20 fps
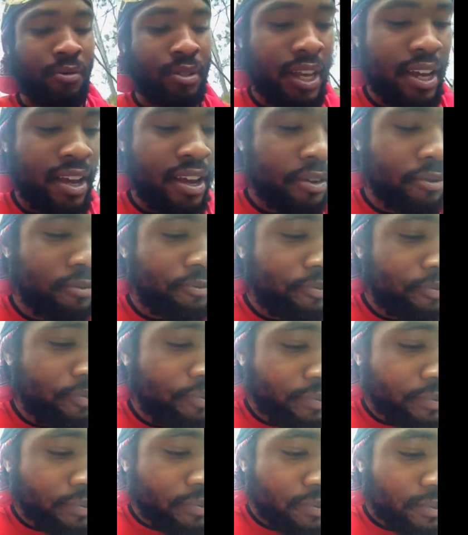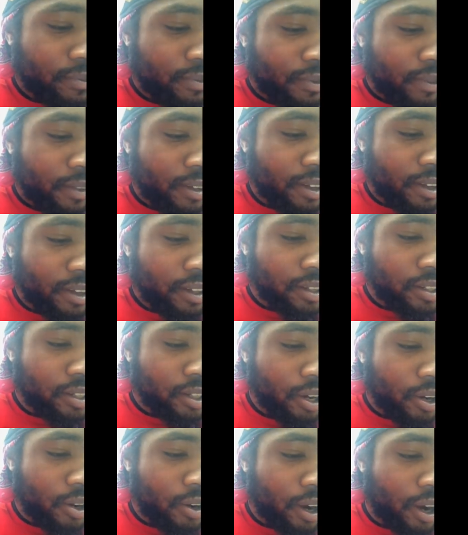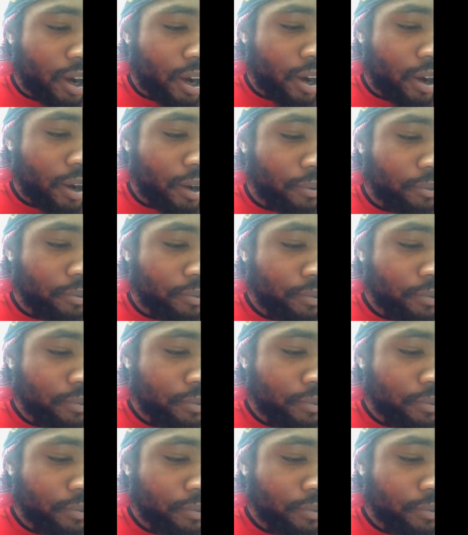saying? So